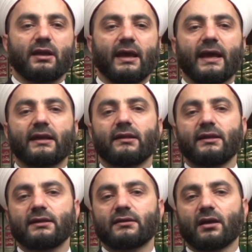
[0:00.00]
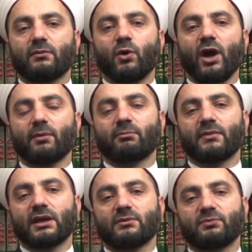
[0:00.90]
and leader
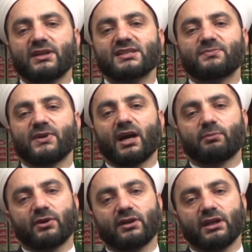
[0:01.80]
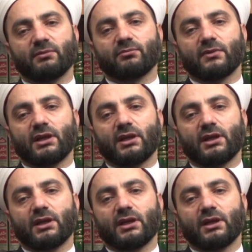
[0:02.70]
Muhammad, peace be upon him.